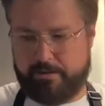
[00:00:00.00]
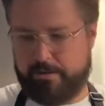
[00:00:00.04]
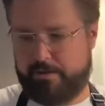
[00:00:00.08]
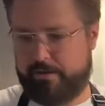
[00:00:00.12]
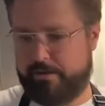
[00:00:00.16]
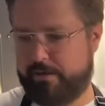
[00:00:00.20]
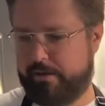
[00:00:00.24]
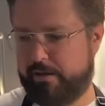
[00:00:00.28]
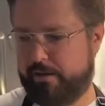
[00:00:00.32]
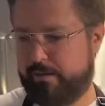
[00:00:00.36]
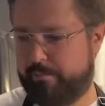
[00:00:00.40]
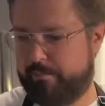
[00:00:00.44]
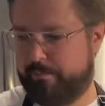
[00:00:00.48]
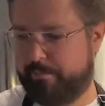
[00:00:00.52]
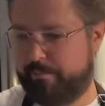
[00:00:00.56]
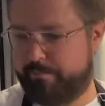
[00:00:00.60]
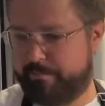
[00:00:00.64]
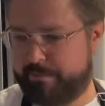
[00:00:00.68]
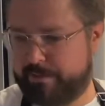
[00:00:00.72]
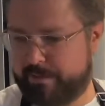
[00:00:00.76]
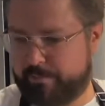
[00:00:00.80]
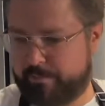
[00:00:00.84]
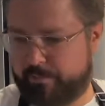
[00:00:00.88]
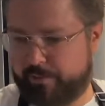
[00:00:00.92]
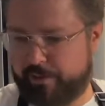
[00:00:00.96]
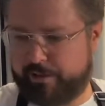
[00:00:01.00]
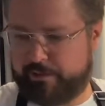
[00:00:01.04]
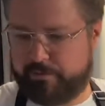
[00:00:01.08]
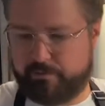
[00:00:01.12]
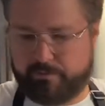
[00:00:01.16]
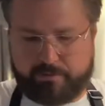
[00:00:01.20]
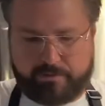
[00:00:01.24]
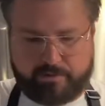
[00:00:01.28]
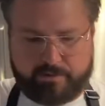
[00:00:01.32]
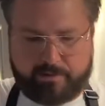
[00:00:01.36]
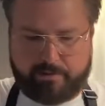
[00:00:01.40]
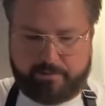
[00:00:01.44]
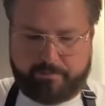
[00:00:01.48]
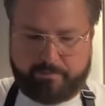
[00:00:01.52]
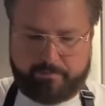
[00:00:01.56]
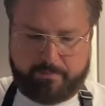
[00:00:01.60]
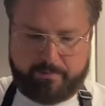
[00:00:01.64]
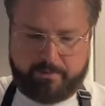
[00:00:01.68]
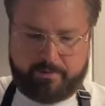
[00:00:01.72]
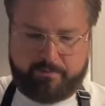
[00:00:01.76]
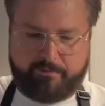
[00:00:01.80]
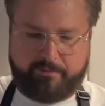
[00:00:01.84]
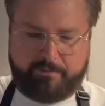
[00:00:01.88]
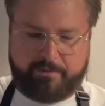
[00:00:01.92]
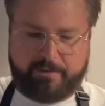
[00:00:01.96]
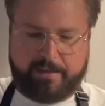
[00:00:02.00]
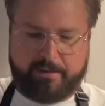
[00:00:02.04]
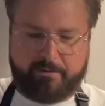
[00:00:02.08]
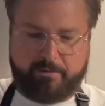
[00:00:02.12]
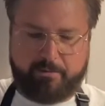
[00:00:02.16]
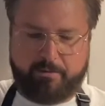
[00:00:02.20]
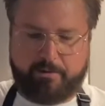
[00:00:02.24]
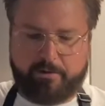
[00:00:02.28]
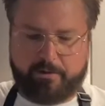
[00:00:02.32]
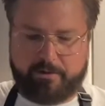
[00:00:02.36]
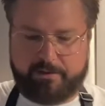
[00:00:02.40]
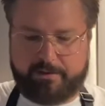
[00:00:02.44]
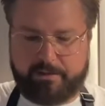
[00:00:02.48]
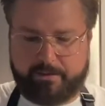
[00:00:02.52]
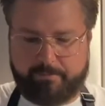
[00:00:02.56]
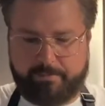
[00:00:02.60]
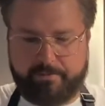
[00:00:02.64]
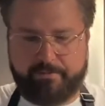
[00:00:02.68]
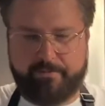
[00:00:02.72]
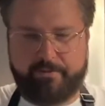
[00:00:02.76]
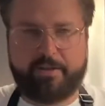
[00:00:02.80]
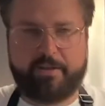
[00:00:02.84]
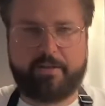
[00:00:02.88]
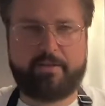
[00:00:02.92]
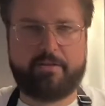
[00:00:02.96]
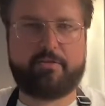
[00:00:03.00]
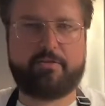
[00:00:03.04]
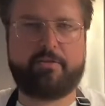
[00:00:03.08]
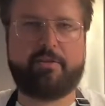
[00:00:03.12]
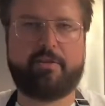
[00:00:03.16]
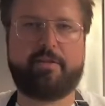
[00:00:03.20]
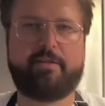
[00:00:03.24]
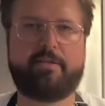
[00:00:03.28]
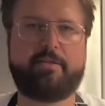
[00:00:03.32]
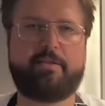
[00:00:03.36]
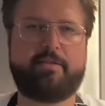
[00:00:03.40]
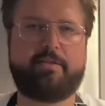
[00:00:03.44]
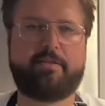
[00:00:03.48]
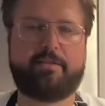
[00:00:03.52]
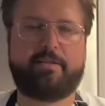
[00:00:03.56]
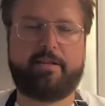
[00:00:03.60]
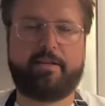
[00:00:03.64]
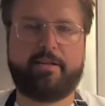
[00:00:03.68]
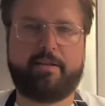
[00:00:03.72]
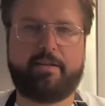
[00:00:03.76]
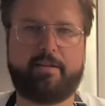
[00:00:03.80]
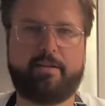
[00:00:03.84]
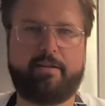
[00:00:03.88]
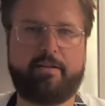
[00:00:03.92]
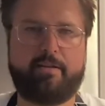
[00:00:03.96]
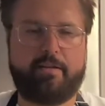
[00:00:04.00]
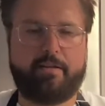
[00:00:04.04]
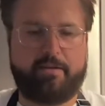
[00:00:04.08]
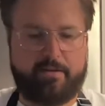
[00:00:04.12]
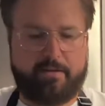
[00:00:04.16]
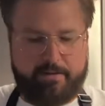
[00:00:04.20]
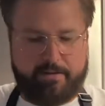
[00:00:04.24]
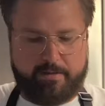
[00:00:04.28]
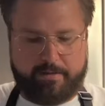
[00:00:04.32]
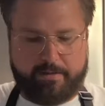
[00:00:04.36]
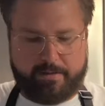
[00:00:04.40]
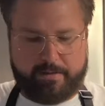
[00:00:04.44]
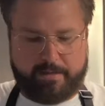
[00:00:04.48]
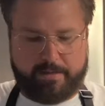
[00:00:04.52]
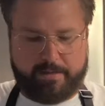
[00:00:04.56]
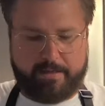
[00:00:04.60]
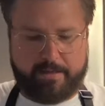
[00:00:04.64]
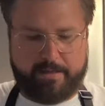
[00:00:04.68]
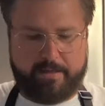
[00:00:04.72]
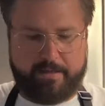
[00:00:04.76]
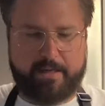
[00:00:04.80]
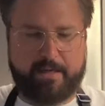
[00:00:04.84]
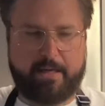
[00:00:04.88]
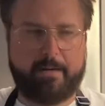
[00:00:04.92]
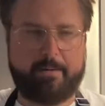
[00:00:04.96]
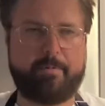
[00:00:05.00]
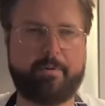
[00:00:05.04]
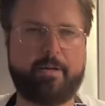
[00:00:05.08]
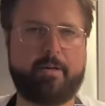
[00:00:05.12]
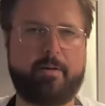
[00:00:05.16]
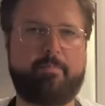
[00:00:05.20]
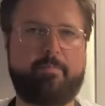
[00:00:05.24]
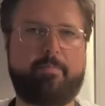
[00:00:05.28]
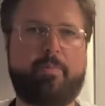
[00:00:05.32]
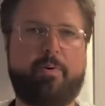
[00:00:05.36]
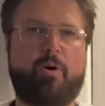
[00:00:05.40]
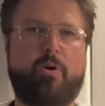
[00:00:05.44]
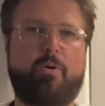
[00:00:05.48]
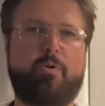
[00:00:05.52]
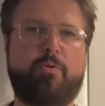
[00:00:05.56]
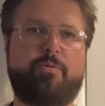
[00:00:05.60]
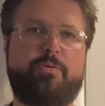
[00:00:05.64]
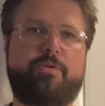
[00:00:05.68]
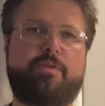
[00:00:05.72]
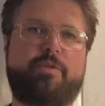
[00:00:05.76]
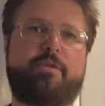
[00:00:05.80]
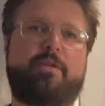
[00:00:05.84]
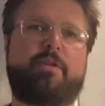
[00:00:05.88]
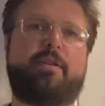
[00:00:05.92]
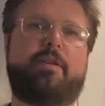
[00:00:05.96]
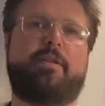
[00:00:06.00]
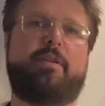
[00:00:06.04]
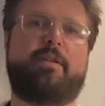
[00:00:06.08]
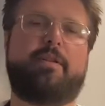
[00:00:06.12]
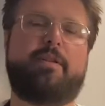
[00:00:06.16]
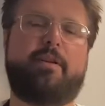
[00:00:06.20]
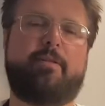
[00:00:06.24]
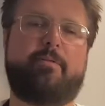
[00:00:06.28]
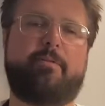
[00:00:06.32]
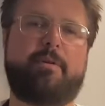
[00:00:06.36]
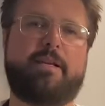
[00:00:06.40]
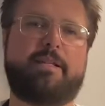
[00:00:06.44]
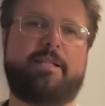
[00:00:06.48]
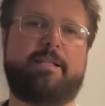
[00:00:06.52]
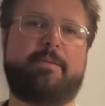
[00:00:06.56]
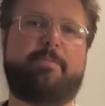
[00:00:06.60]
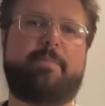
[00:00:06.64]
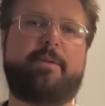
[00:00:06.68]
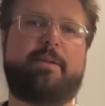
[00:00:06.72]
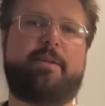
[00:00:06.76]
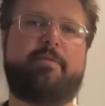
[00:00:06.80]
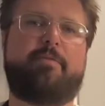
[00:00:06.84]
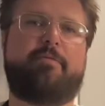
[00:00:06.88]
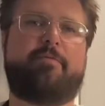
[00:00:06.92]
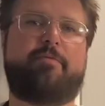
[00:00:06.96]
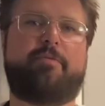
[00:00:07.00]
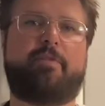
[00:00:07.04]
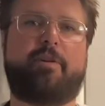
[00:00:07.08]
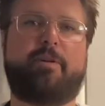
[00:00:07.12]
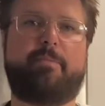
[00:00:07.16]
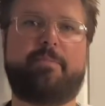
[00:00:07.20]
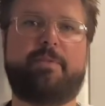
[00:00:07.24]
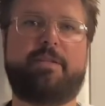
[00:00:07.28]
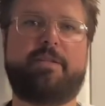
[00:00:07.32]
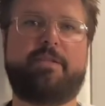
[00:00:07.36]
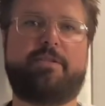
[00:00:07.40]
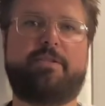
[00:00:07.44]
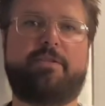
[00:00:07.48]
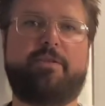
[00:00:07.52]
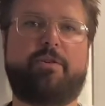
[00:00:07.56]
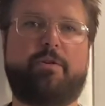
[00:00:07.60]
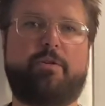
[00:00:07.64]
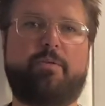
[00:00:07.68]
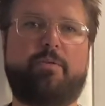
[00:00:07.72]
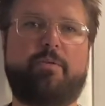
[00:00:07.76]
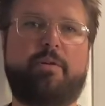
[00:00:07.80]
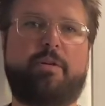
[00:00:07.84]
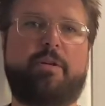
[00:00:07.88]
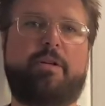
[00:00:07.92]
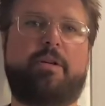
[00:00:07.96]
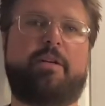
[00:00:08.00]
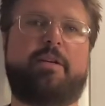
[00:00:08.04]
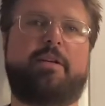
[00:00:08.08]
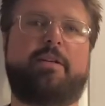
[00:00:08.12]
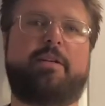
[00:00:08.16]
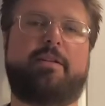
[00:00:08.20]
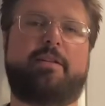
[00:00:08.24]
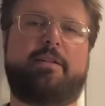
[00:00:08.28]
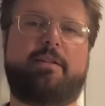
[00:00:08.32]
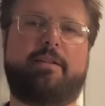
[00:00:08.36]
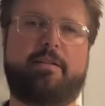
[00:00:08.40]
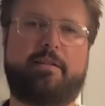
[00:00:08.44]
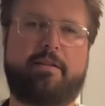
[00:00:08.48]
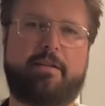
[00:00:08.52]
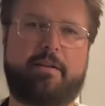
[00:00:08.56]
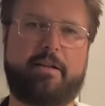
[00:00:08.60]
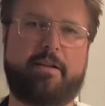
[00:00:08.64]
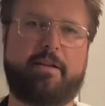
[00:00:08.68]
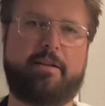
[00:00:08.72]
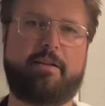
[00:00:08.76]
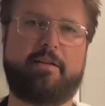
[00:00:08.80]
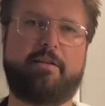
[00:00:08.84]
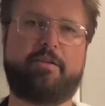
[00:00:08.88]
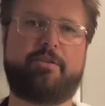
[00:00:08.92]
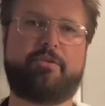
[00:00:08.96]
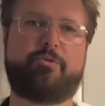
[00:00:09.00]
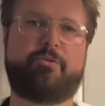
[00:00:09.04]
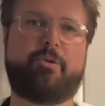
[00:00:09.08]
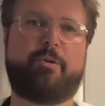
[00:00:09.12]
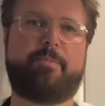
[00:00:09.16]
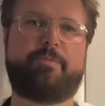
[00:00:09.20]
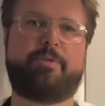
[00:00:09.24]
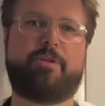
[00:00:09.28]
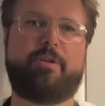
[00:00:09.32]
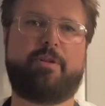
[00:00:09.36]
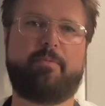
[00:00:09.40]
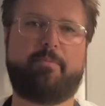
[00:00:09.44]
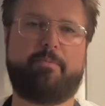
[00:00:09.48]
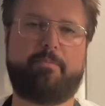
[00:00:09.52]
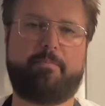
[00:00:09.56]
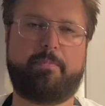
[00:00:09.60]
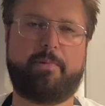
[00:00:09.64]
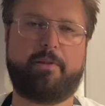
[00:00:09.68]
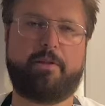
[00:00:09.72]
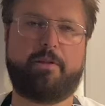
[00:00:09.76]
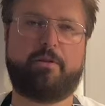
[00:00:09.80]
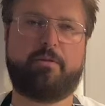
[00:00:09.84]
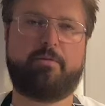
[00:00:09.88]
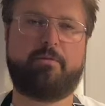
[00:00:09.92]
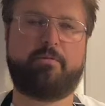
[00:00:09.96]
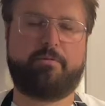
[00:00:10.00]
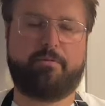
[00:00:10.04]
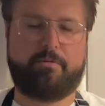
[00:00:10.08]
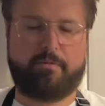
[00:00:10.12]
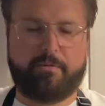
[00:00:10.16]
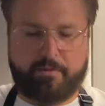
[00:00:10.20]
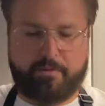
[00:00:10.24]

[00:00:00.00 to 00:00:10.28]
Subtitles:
You're going to sprinkle some flour on top of it so it doesn't stick. And I'm going to post the recipe from this dough in the description below.